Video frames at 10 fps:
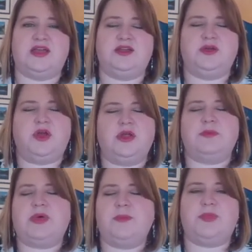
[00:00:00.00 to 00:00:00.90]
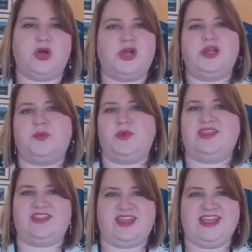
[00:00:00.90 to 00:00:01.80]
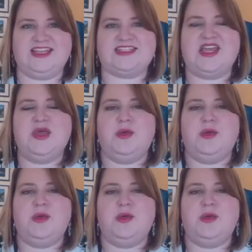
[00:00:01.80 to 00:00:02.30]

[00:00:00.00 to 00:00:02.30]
I know y'all get bombarded with things